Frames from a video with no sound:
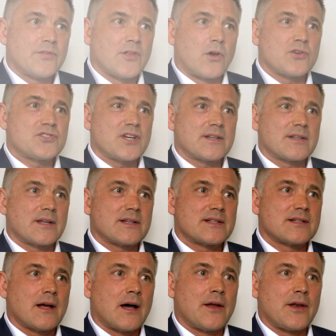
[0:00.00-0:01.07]
The logic that
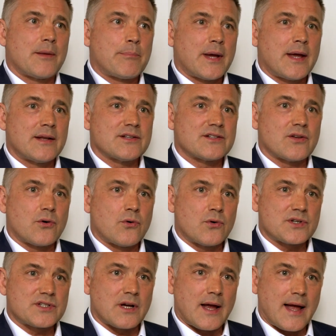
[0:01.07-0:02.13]
underpins the
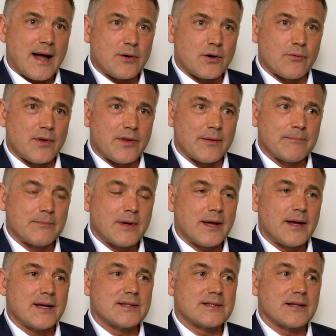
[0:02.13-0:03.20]
HawkSight algorithm
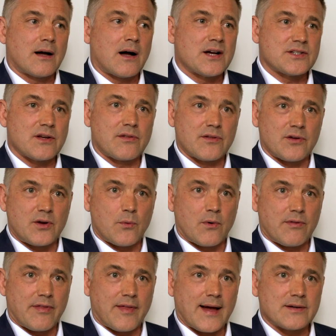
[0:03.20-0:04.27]
is ISO
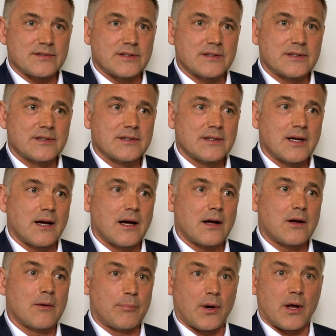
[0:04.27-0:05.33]
31000
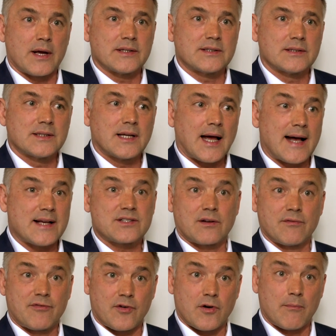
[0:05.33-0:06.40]
compliant, as
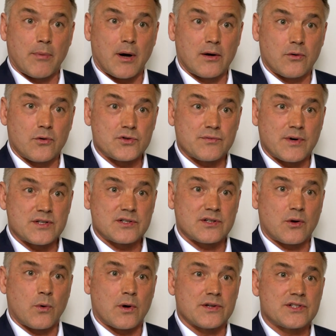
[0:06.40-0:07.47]
confirmed by Lloyd's
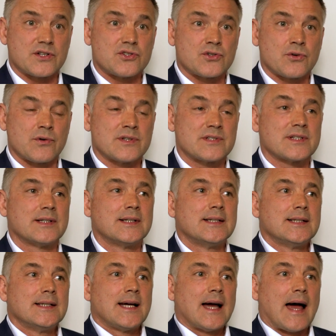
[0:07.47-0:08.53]
Register Quality Assurance.
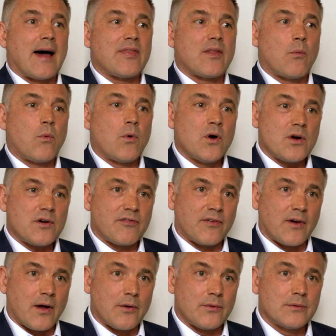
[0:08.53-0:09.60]
And the
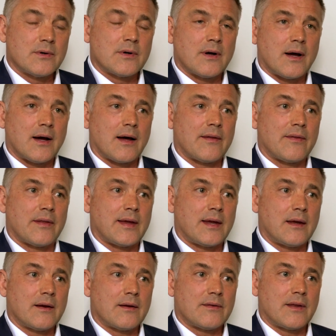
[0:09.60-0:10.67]
workflow,
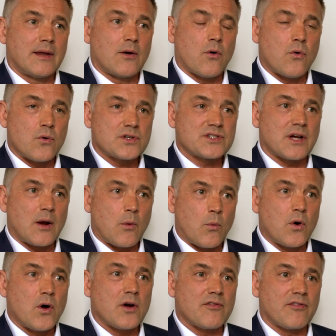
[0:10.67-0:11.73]
the HawkSight
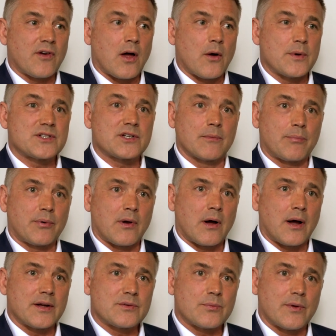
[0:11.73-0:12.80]
workflow is
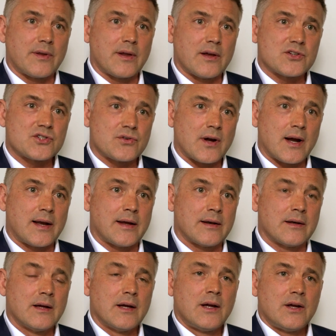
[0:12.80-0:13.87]
compliant with the
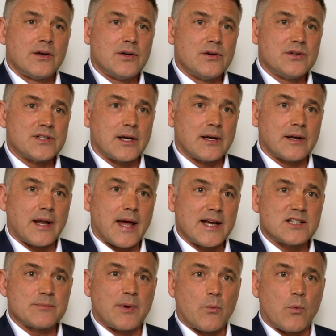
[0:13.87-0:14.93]
Australian New Zealand
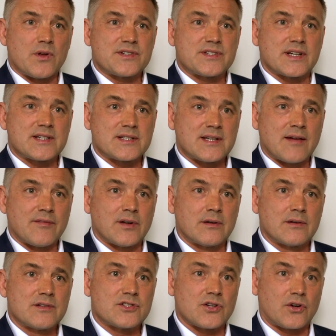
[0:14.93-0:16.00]
HB
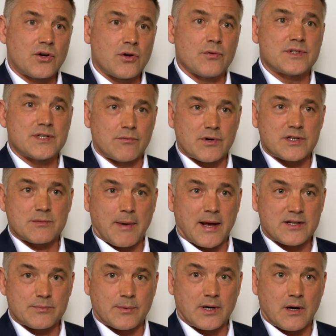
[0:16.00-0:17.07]
167 Security Risk
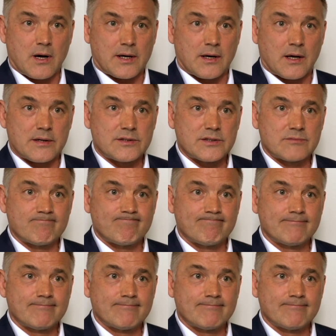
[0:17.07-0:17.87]
Management Guidelines.